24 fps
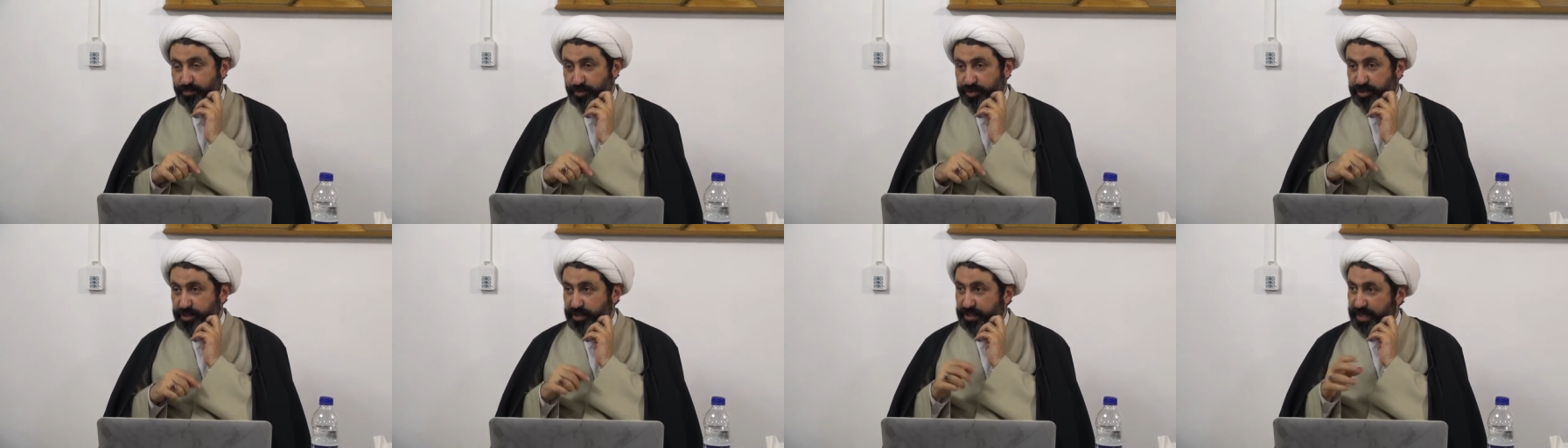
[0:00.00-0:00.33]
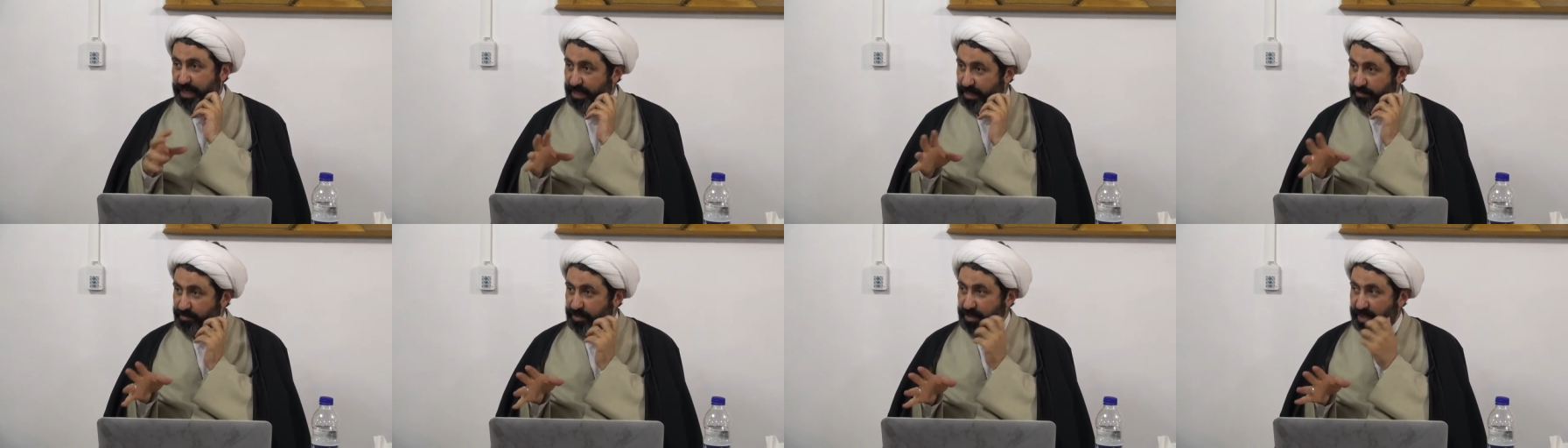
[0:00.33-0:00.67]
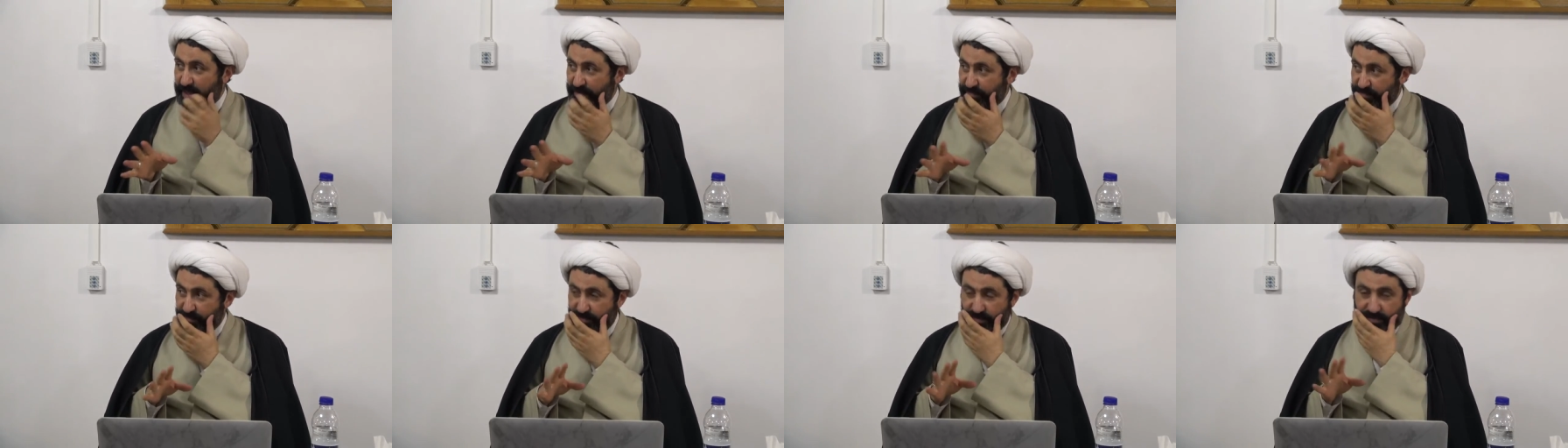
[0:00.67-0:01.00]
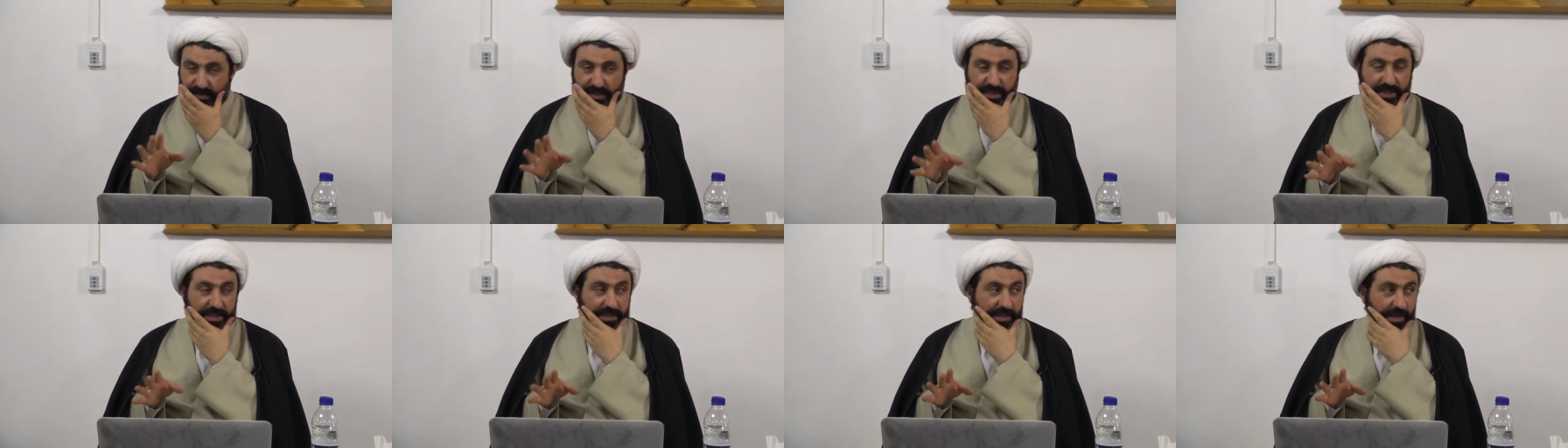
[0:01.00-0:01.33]
Mutakallimin have
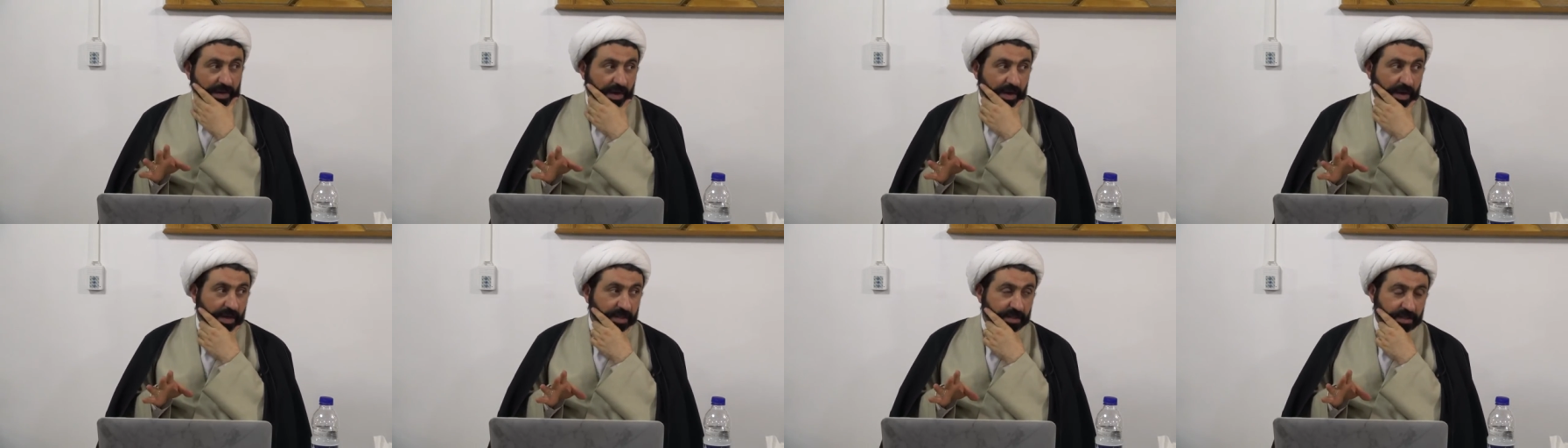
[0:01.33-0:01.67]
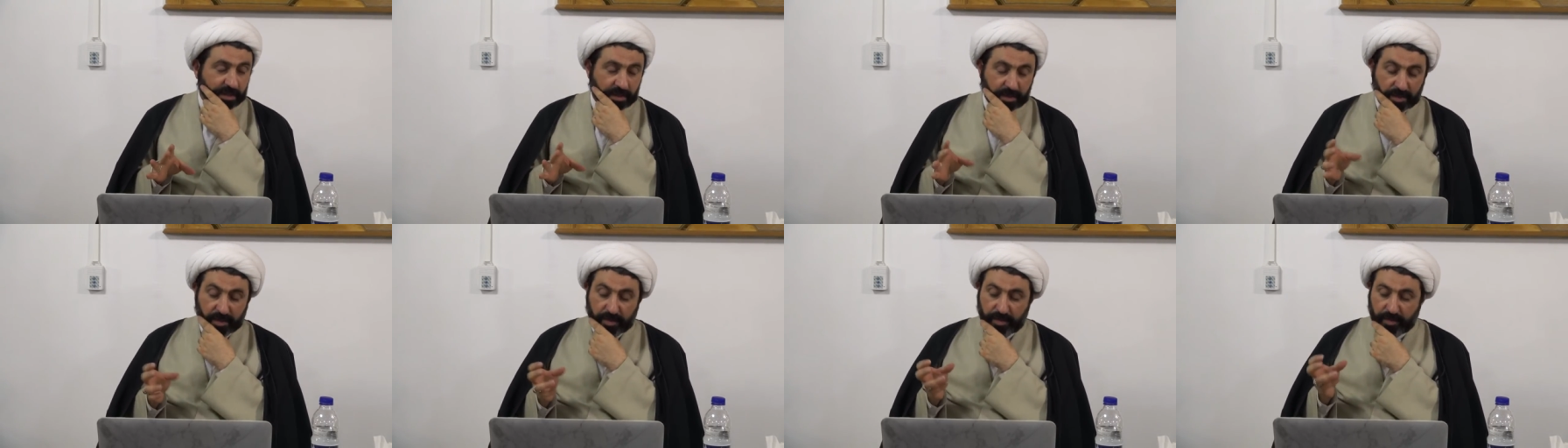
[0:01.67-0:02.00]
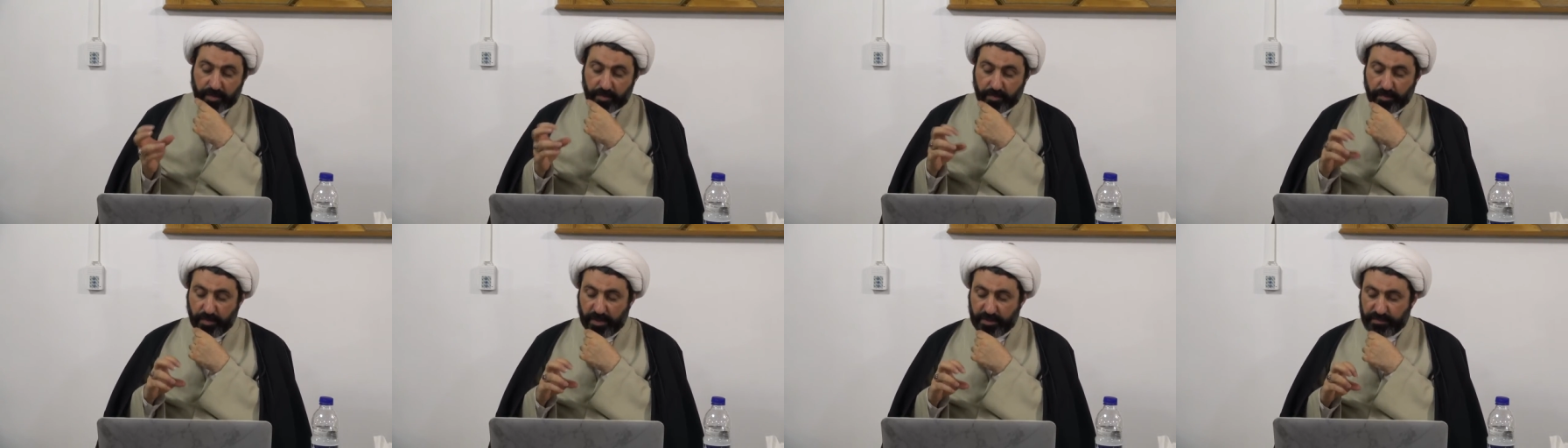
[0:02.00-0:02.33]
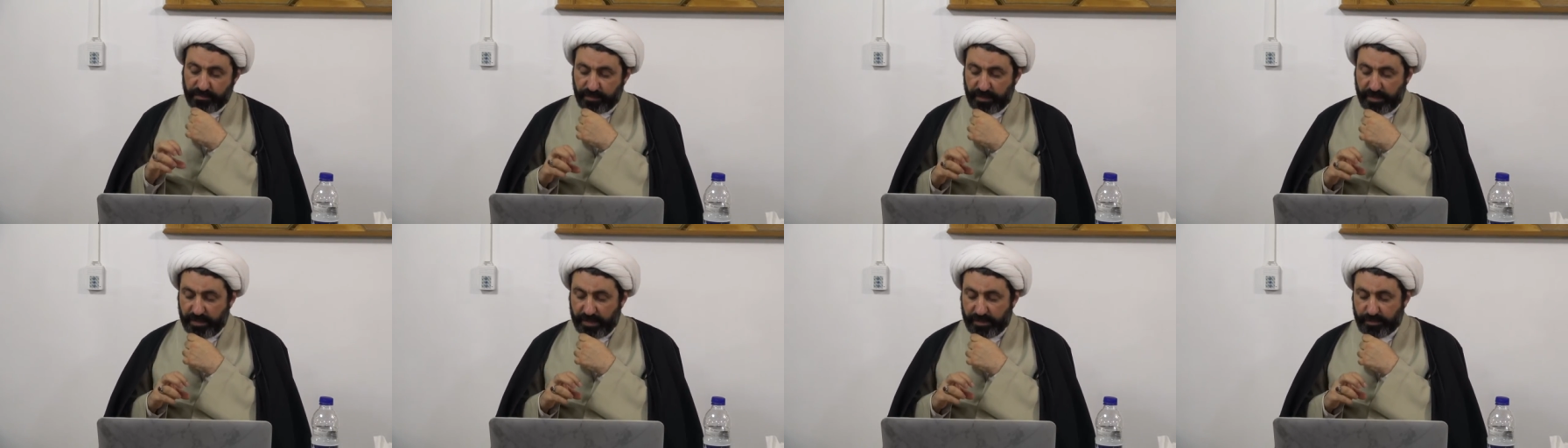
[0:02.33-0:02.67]
written a lot, but
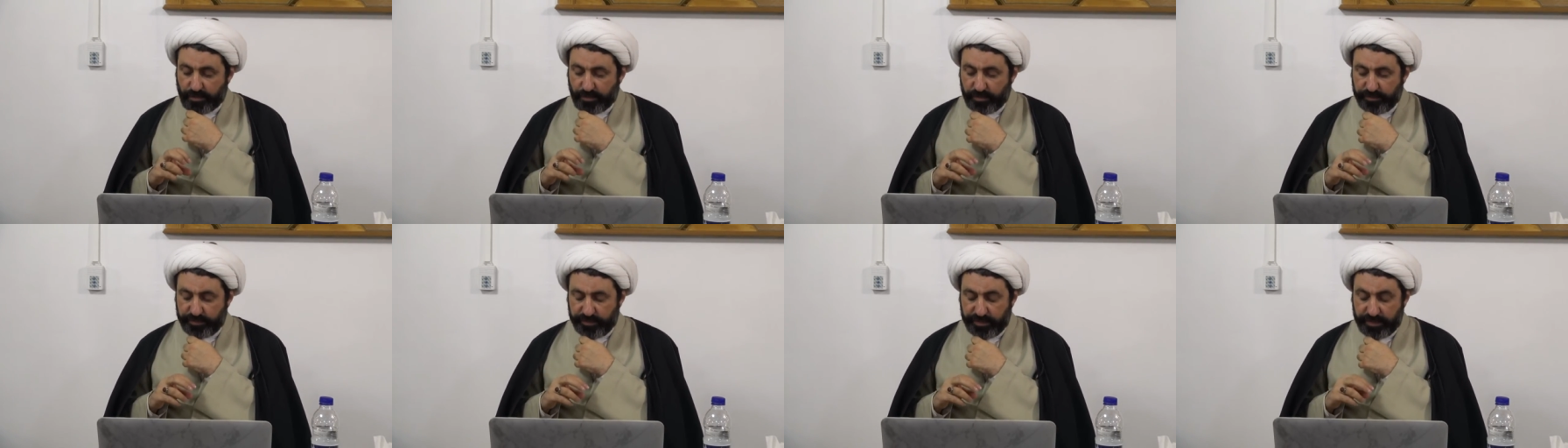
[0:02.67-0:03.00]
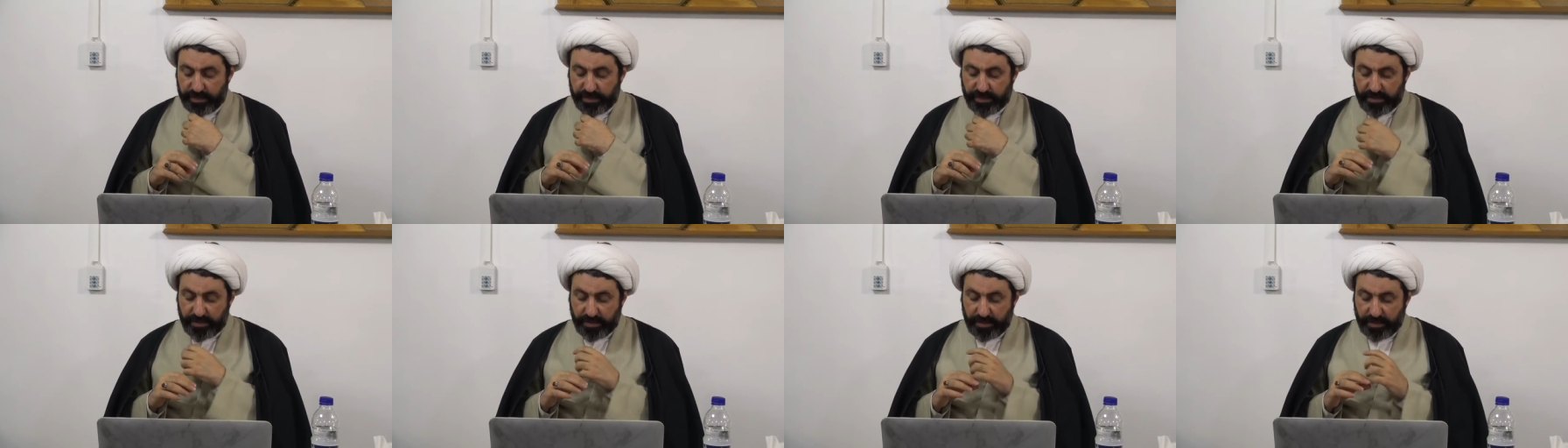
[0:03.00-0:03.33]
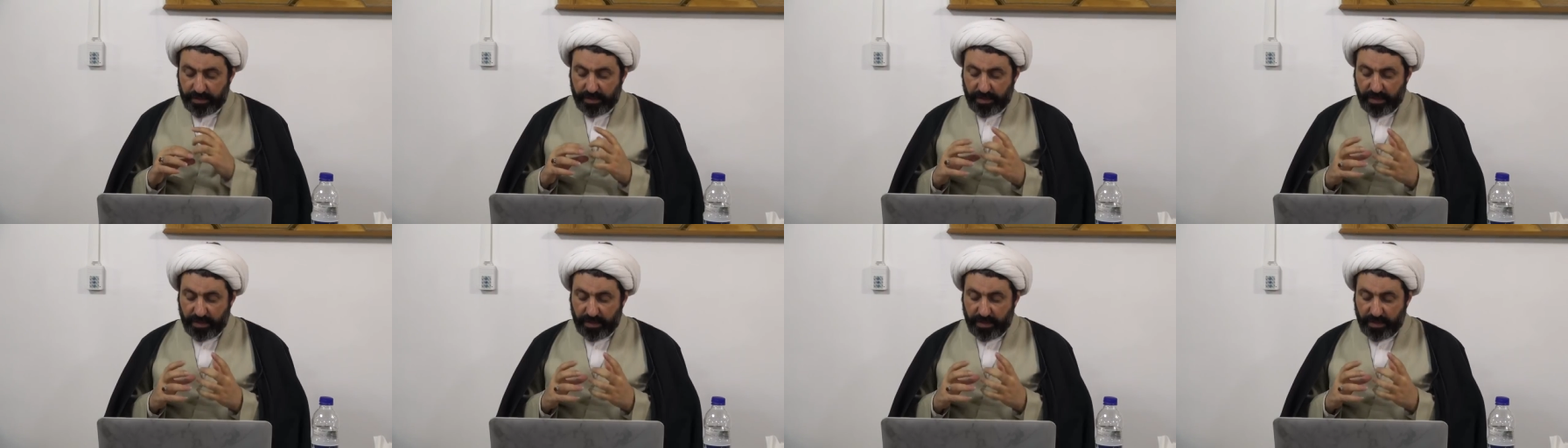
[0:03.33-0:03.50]
philosophers,